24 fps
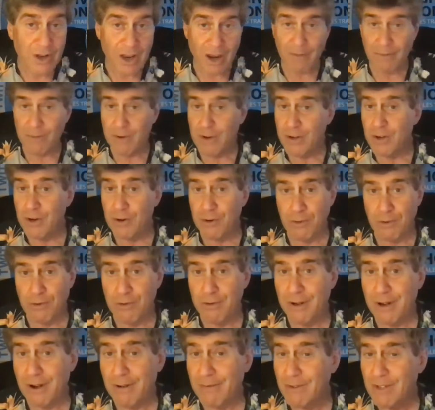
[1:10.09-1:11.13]
every guru
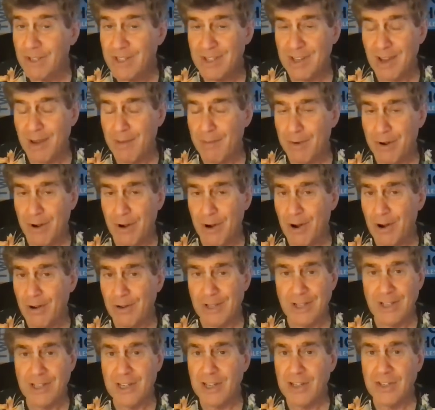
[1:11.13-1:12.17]
at every seminar, they
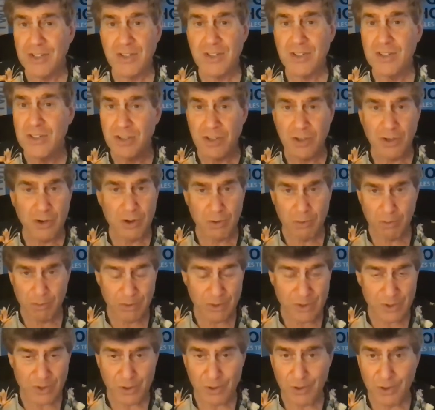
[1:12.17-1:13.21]
teach this in guru
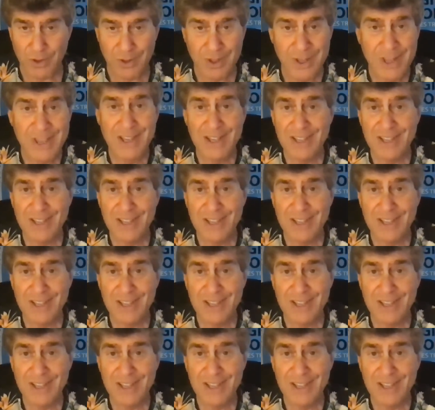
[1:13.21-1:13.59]
school,